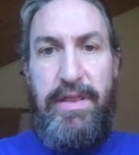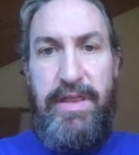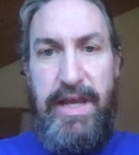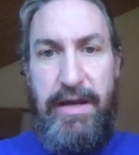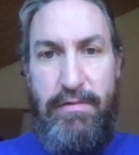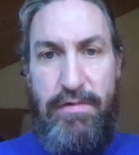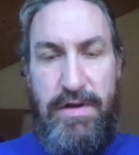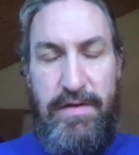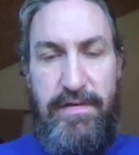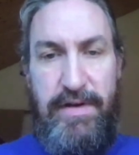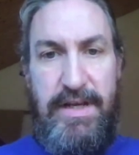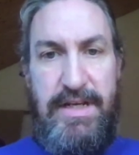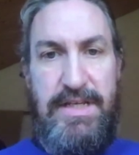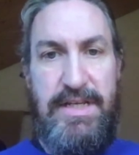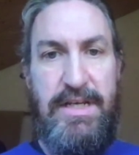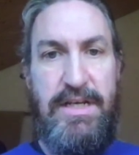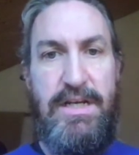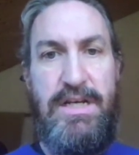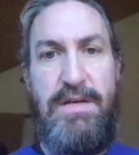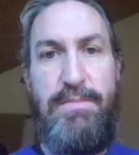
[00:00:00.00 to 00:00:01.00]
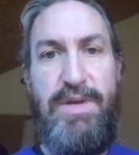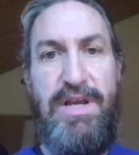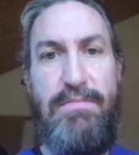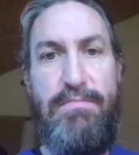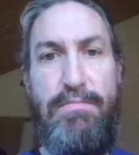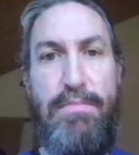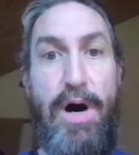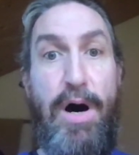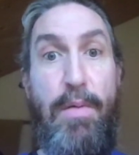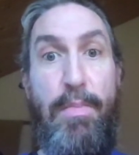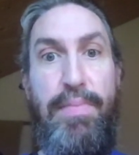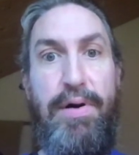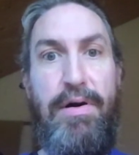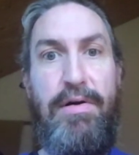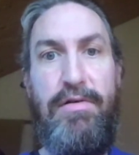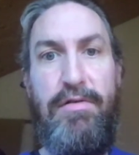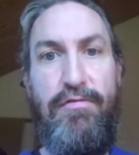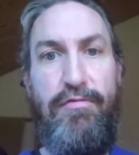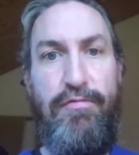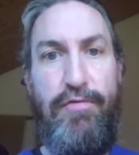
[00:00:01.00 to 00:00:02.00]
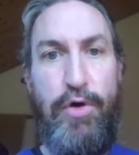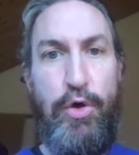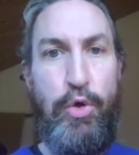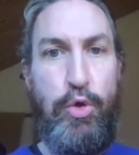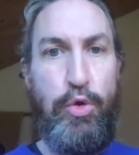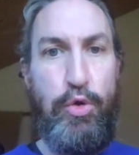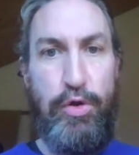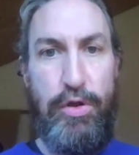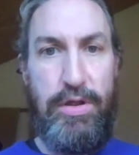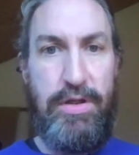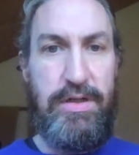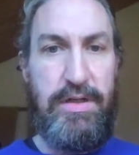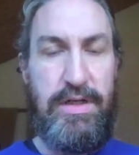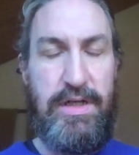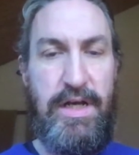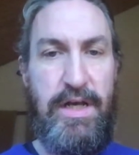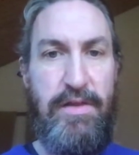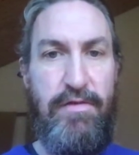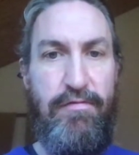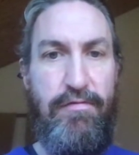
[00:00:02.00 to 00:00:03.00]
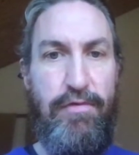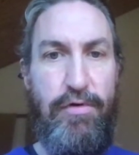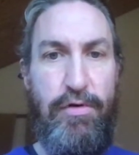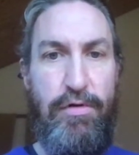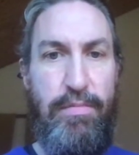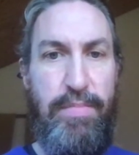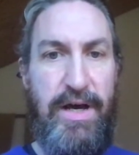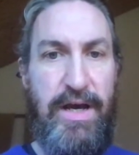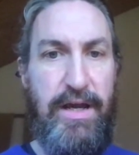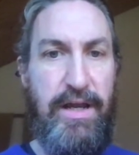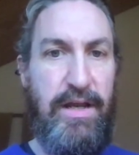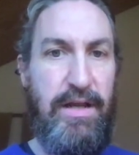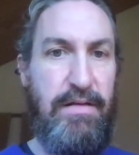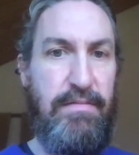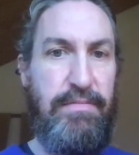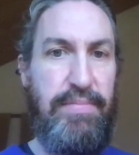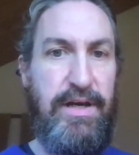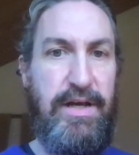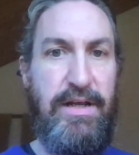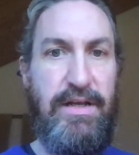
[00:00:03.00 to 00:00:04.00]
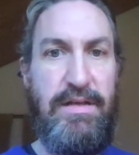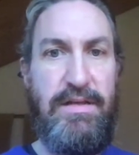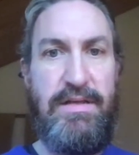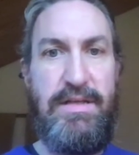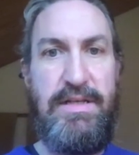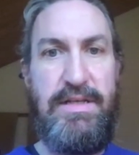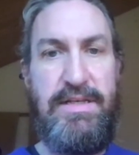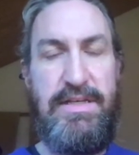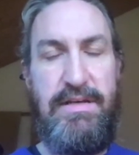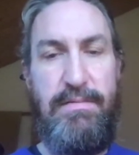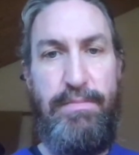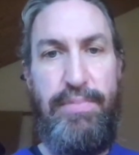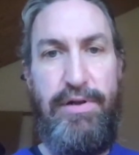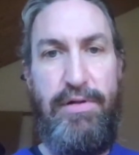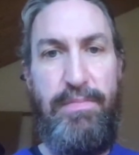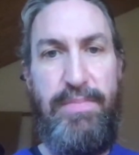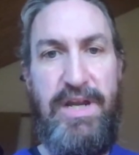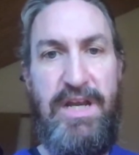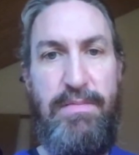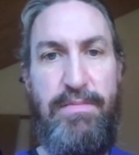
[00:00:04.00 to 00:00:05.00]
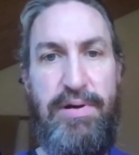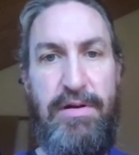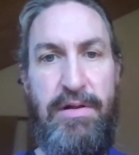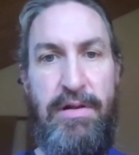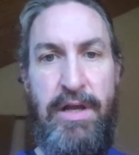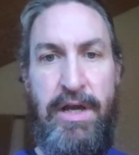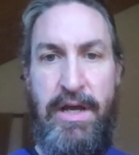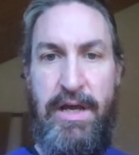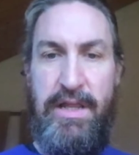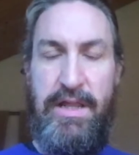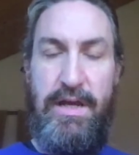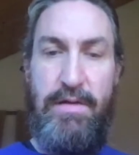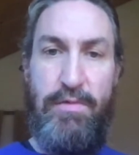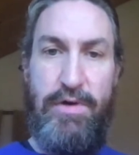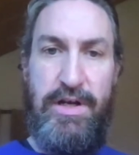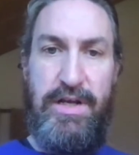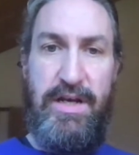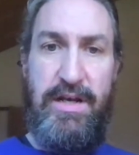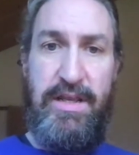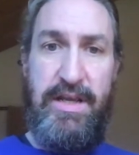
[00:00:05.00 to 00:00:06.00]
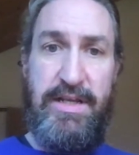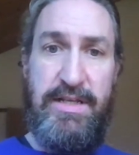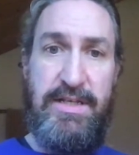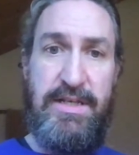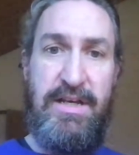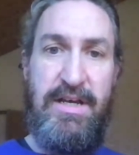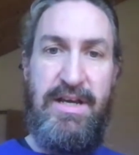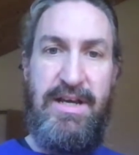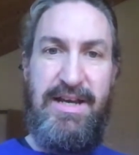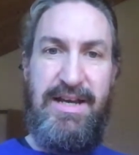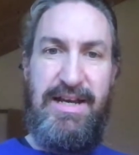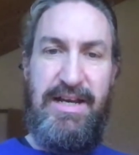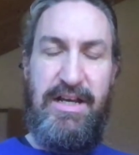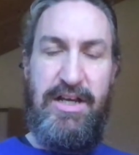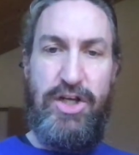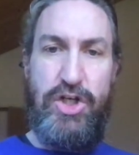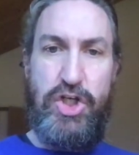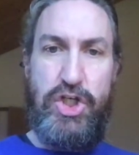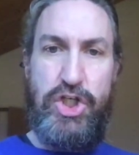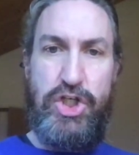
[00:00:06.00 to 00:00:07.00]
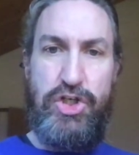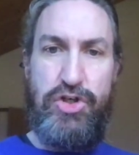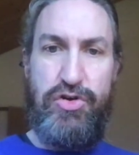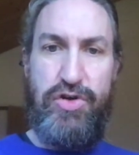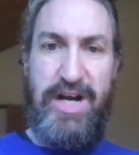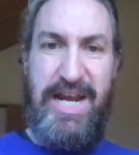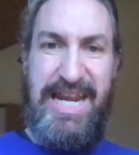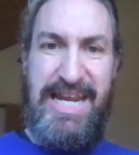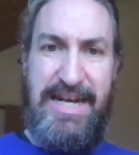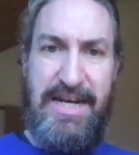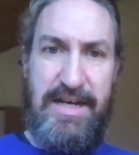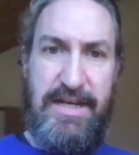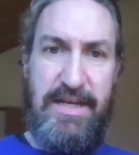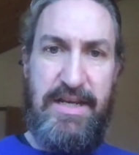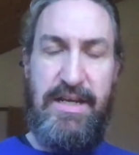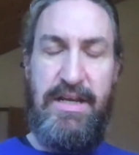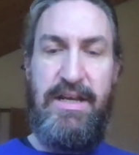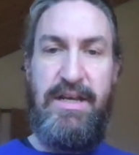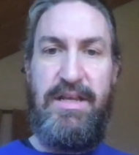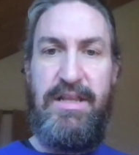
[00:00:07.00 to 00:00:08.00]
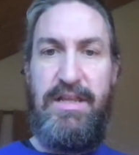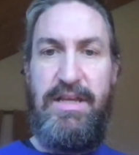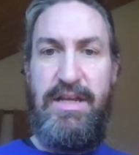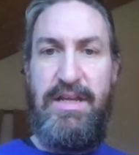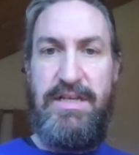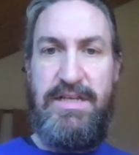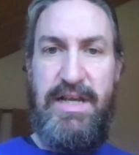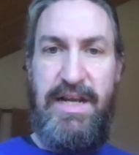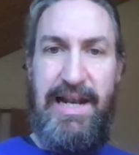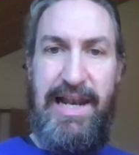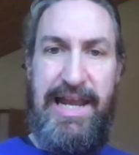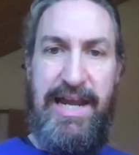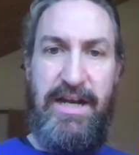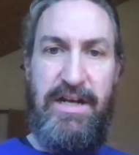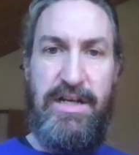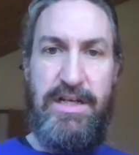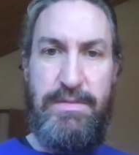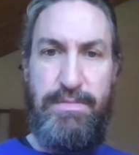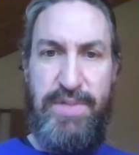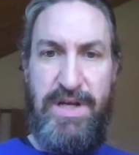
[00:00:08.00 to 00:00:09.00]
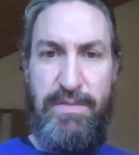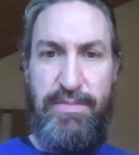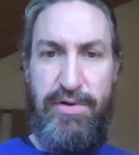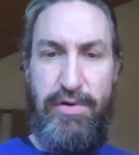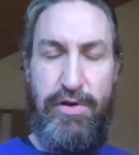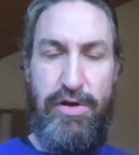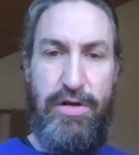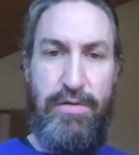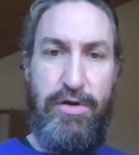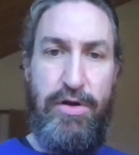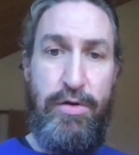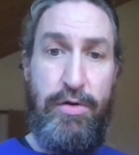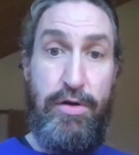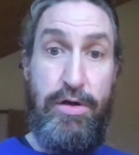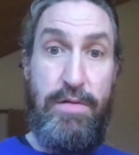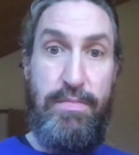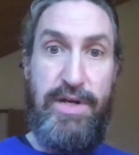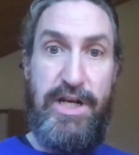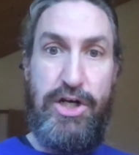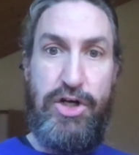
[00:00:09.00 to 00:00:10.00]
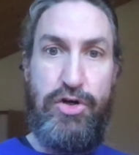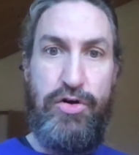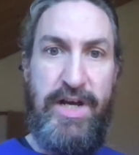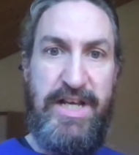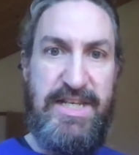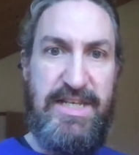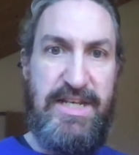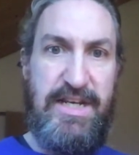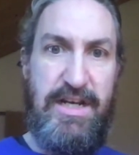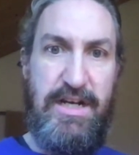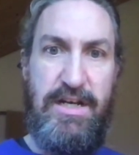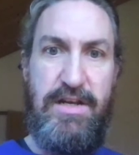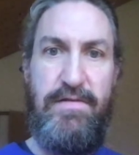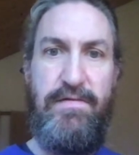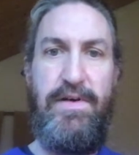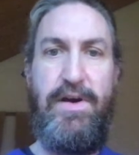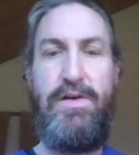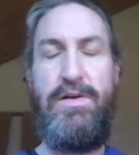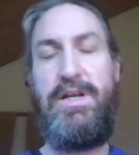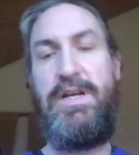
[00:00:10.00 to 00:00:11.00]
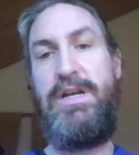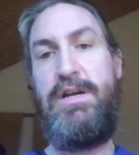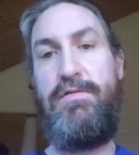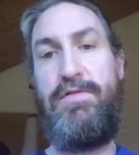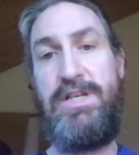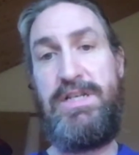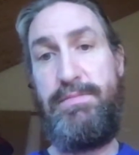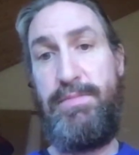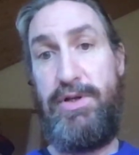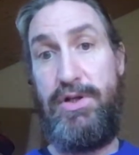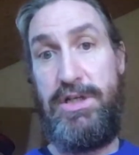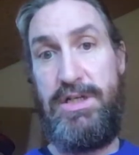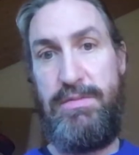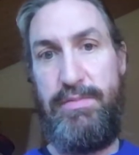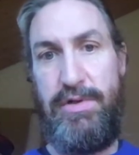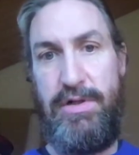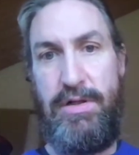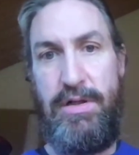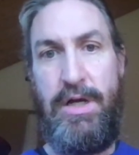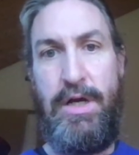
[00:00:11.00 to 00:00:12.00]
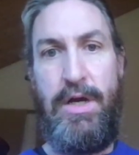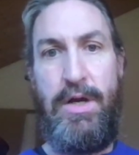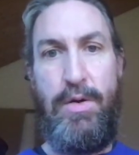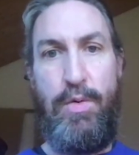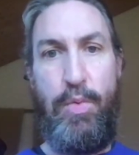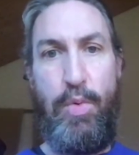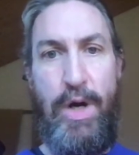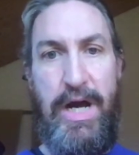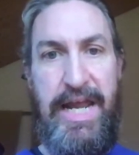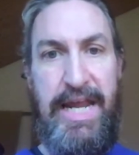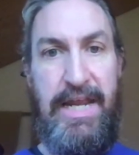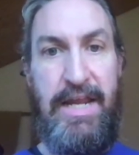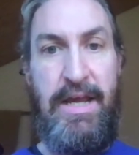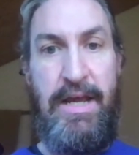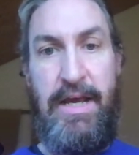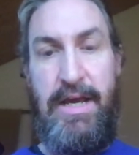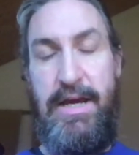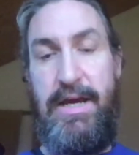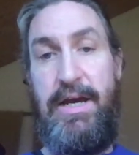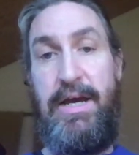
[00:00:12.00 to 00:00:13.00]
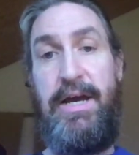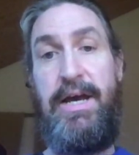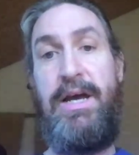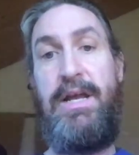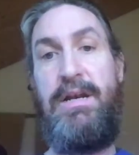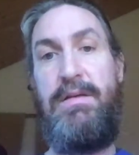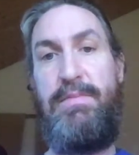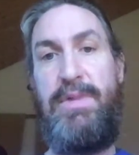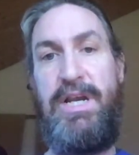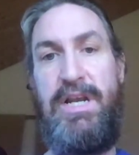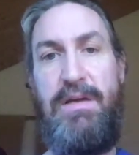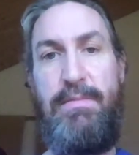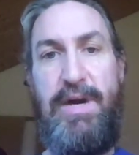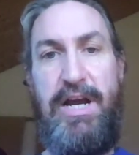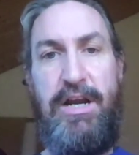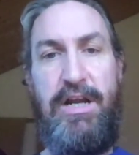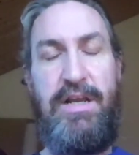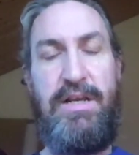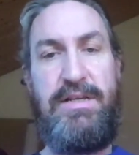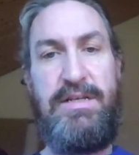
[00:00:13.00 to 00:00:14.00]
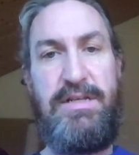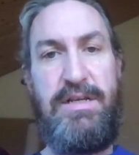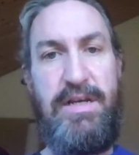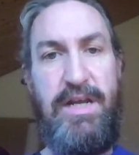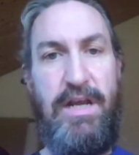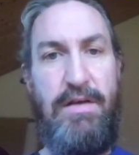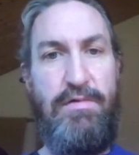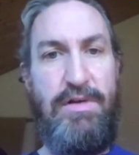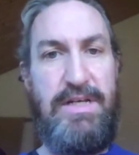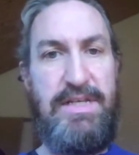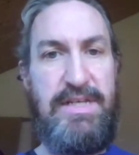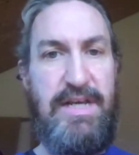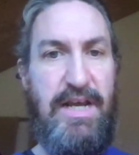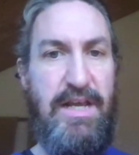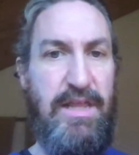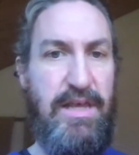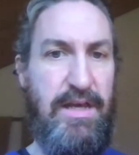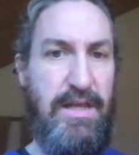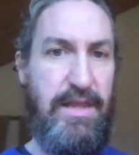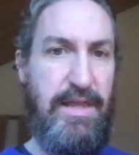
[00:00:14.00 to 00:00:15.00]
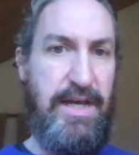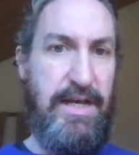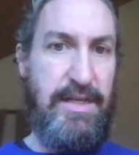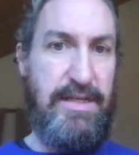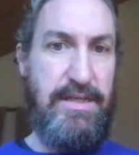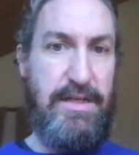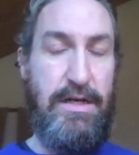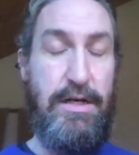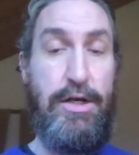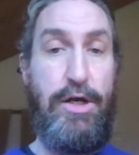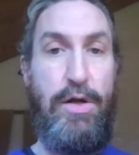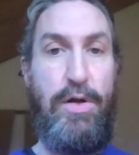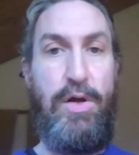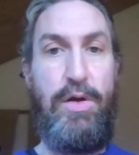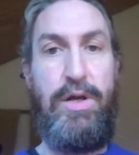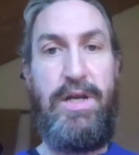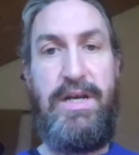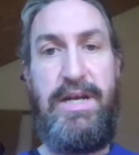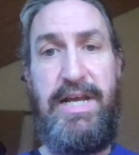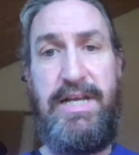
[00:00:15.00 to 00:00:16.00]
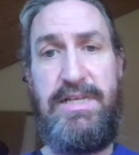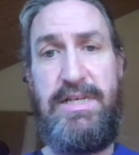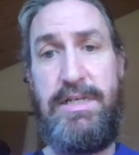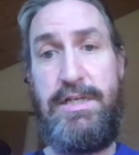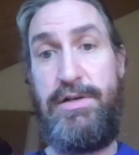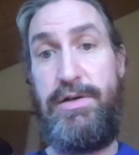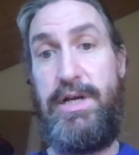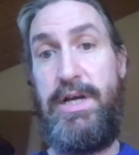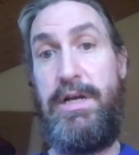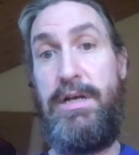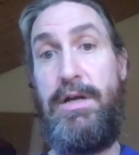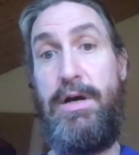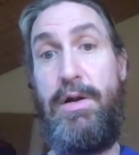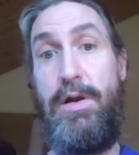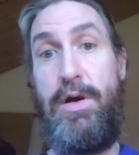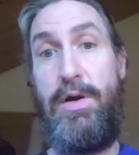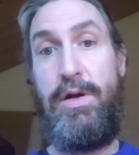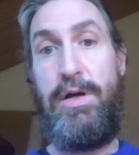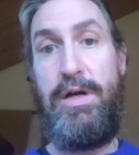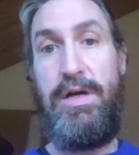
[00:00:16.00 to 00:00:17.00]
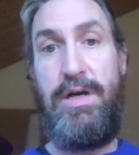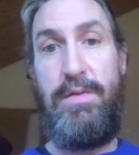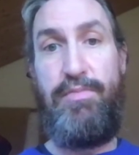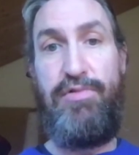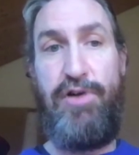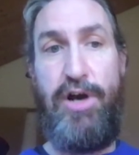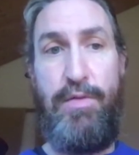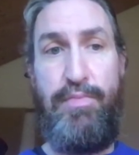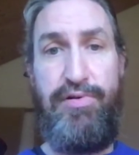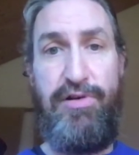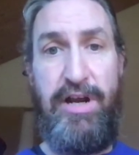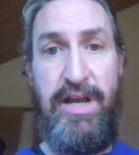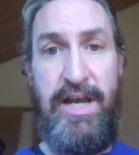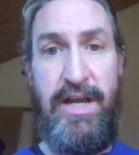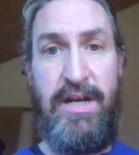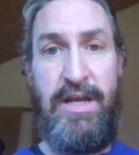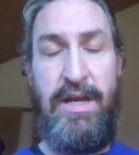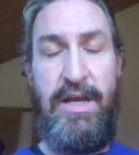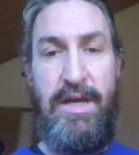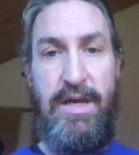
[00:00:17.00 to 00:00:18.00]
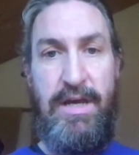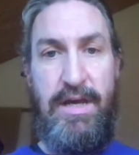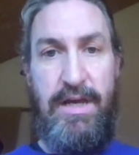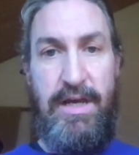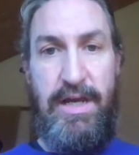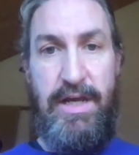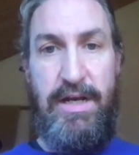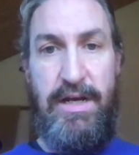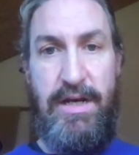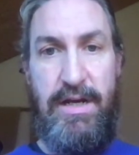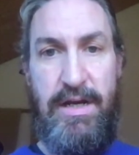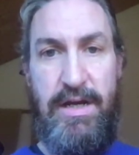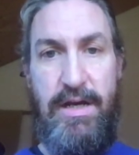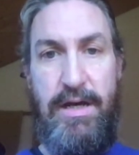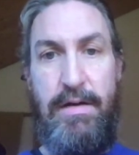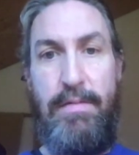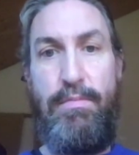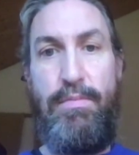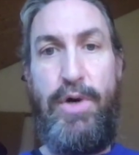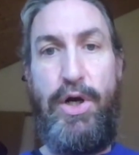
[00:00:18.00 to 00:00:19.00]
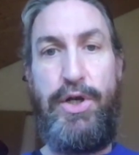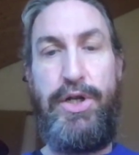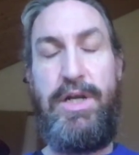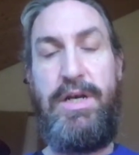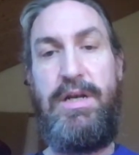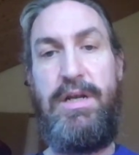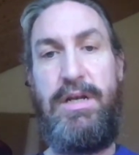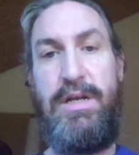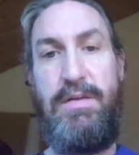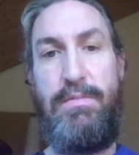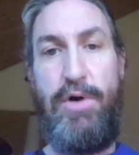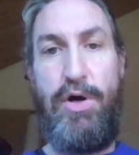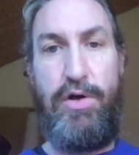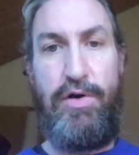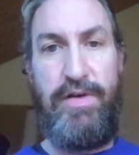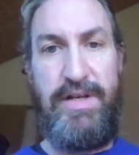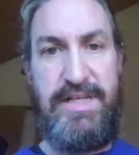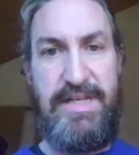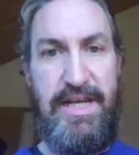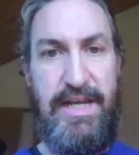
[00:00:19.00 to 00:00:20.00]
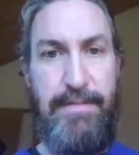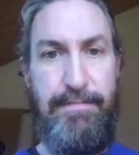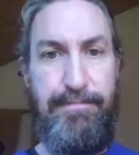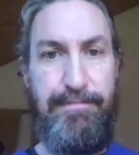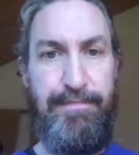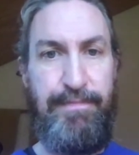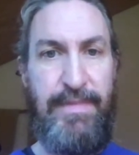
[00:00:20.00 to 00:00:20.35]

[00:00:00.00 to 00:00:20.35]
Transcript: they would have considered to be mob rule, the rule by simple people. They wanted this constraint, these electors, people who could be trusted to vote in a responsible way. And many Americans today would say that that's no longer necessary and no longer appropriate in a modern democracy.